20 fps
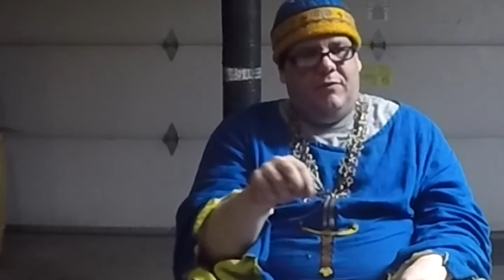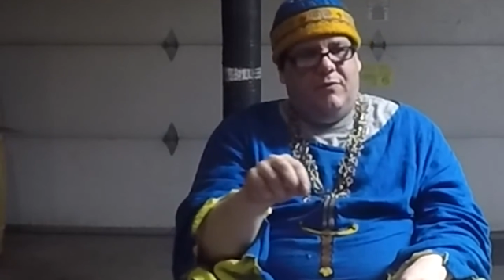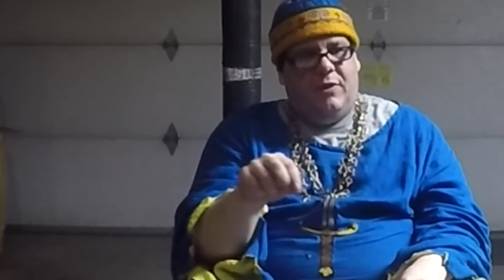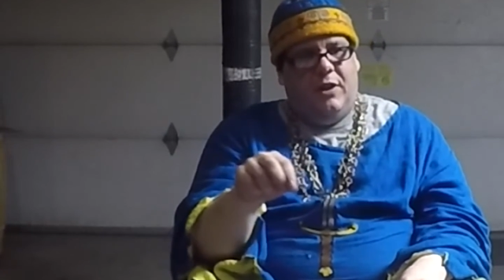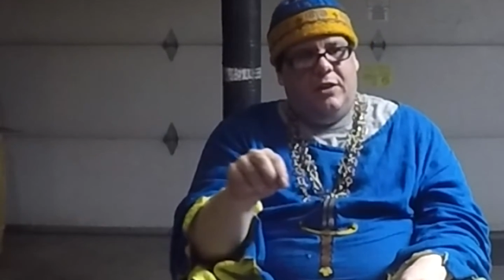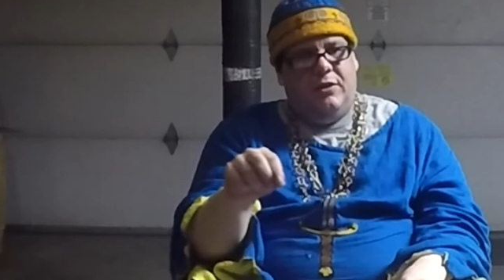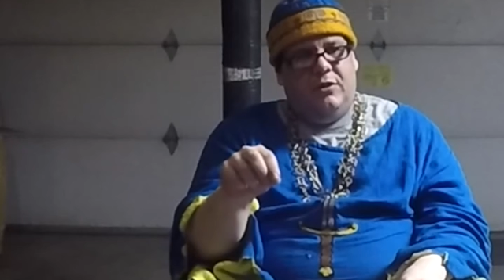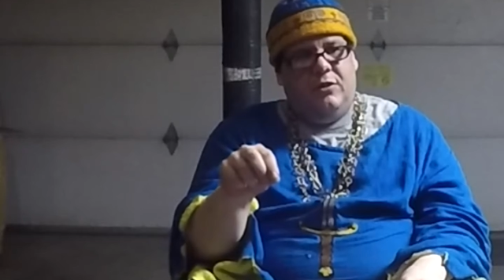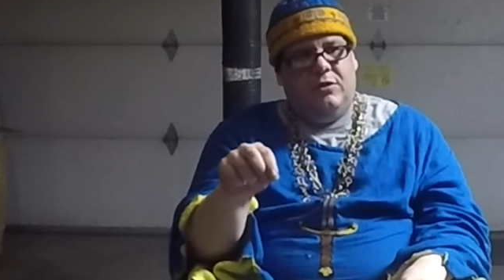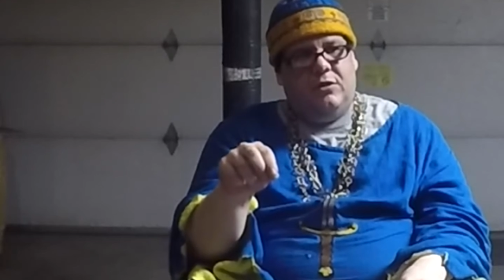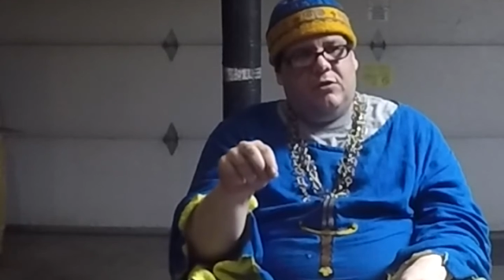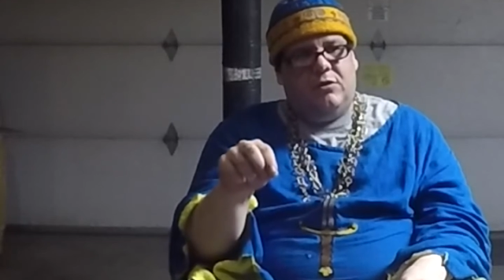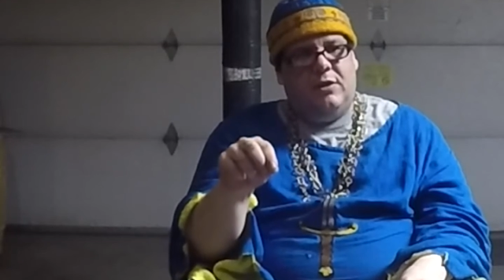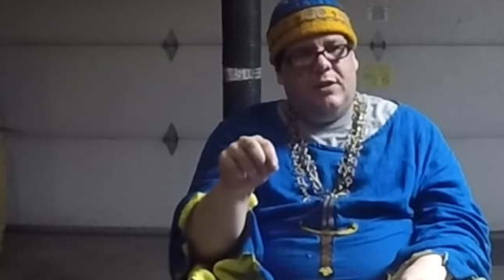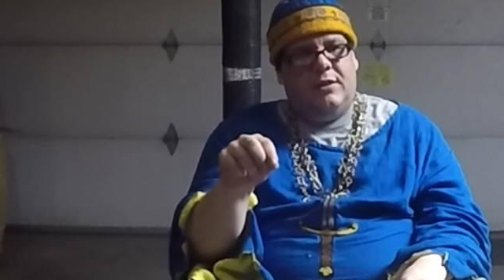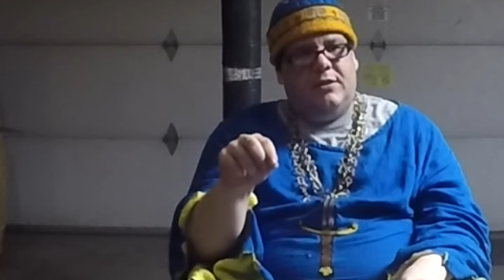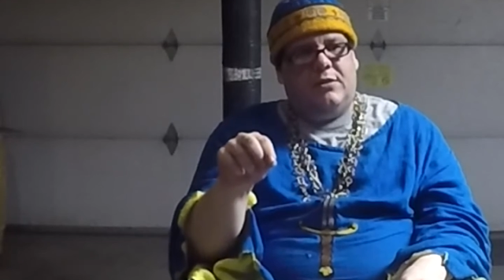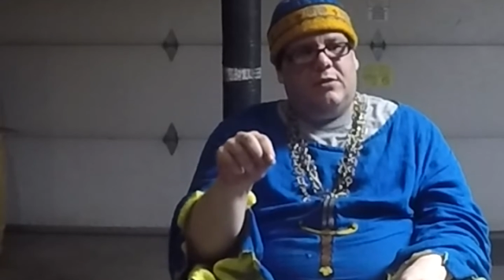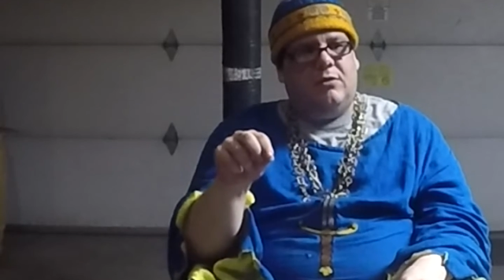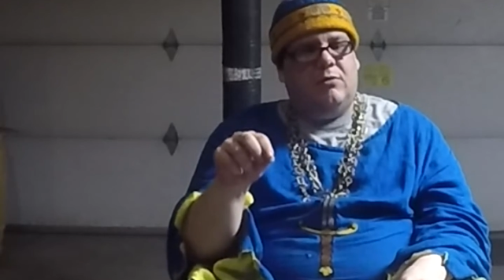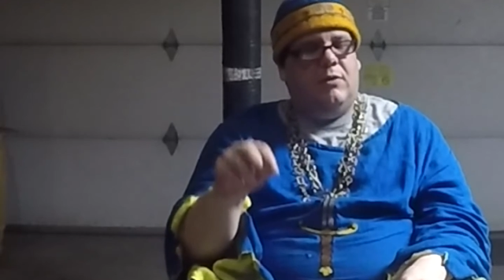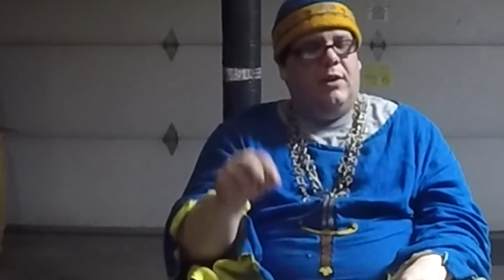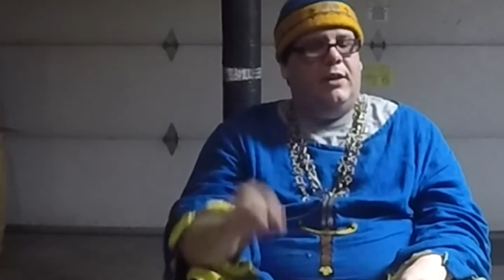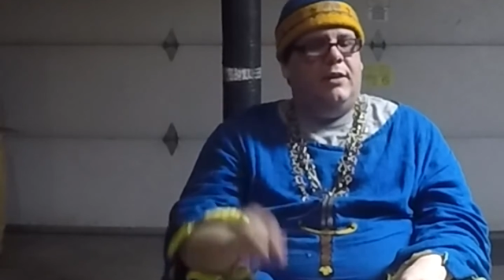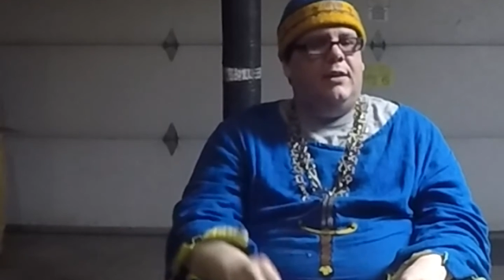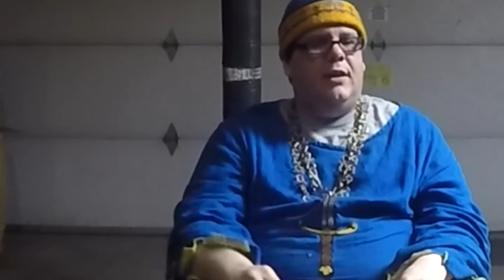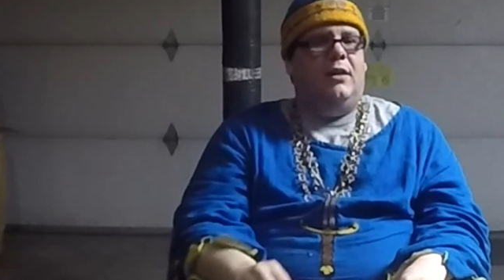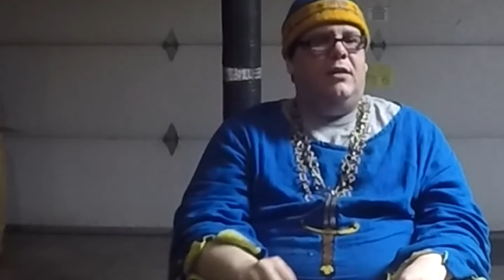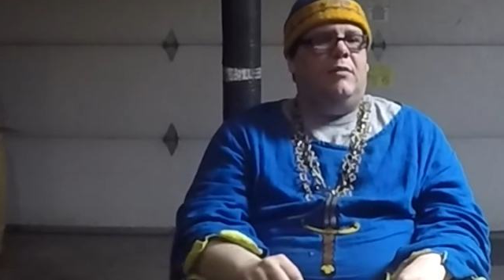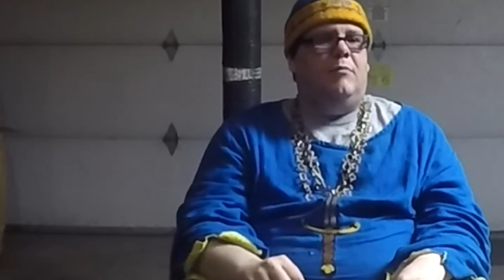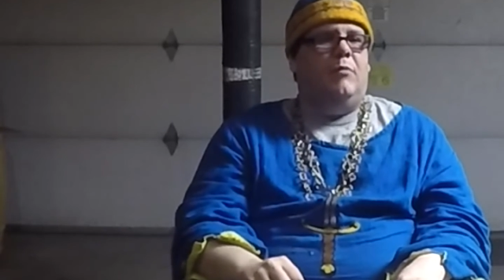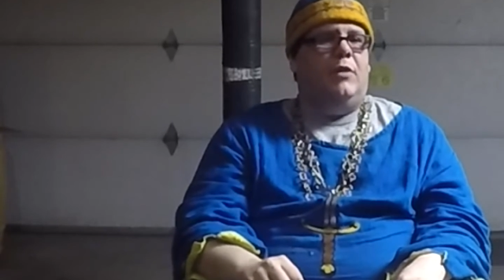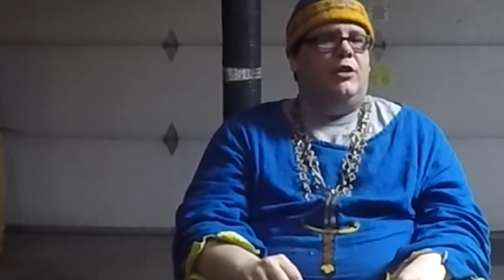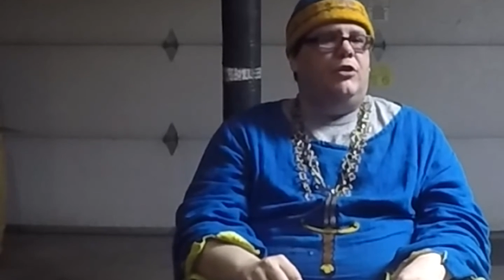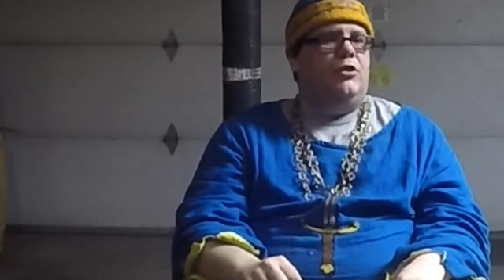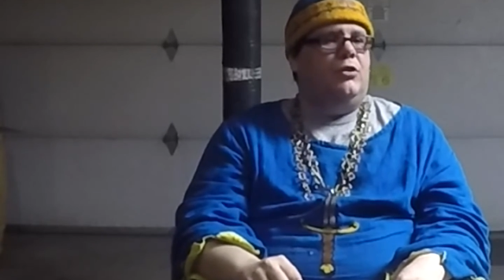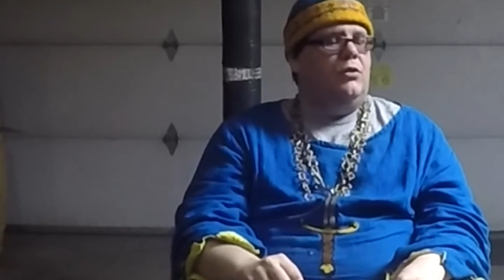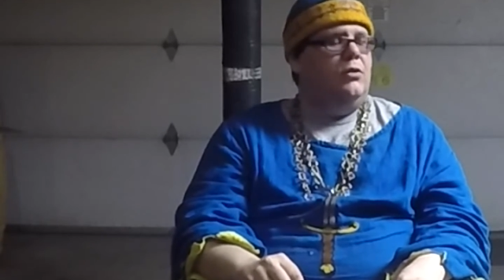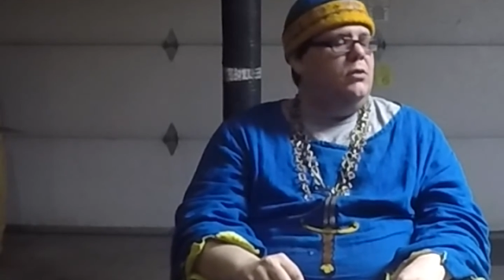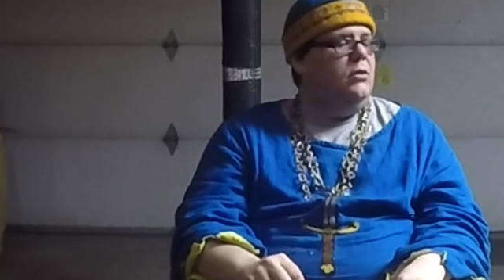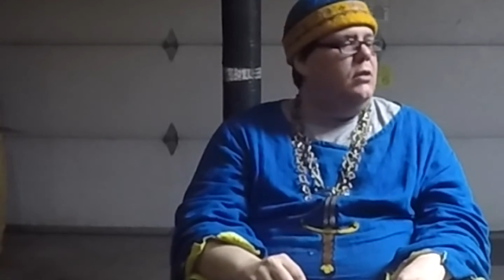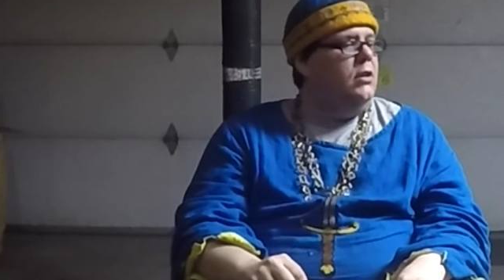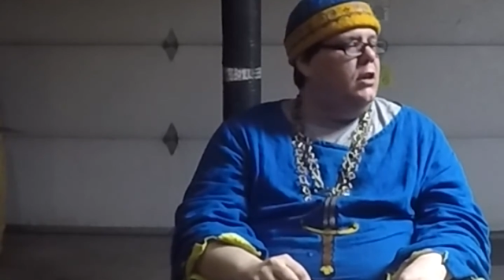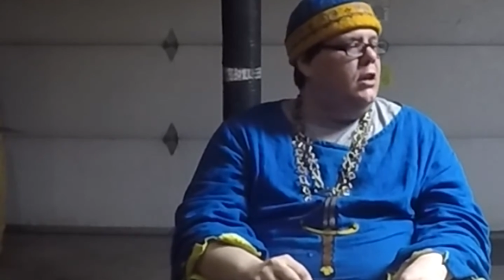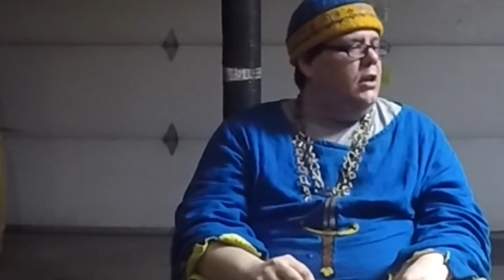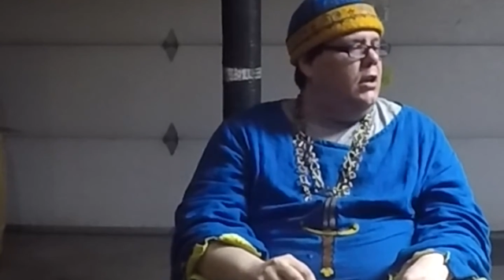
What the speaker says: find new strengths to write down in my journal.